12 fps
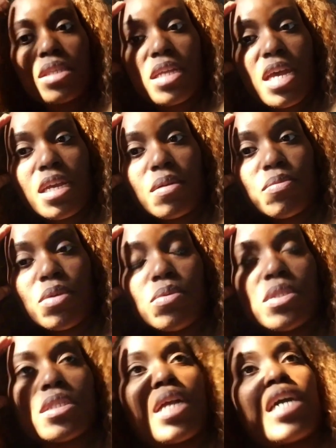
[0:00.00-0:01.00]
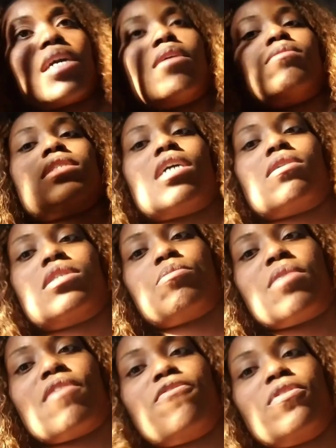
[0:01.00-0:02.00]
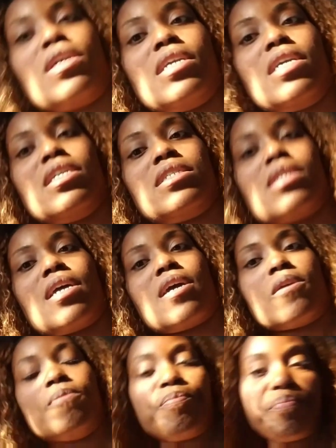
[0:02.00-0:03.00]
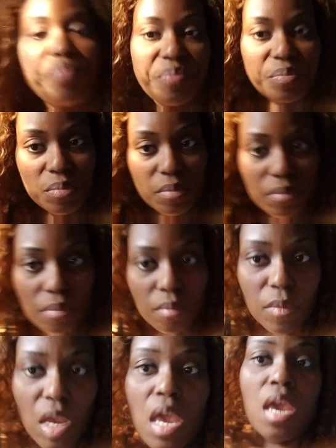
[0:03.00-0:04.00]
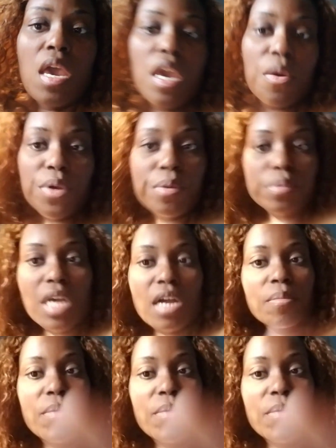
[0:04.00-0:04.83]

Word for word: Like we was like I was talking to my friend yesterday and we were talking